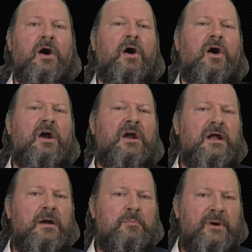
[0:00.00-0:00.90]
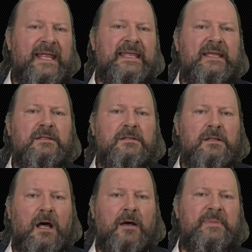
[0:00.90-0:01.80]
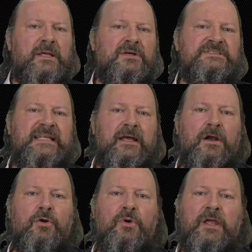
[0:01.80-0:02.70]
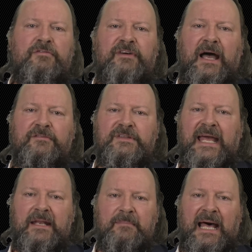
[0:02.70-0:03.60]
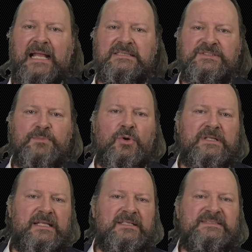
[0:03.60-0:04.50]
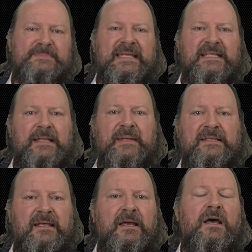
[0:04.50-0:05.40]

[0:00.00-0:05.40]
are breaking the law because they are going 5-10 miles more than the speed limit,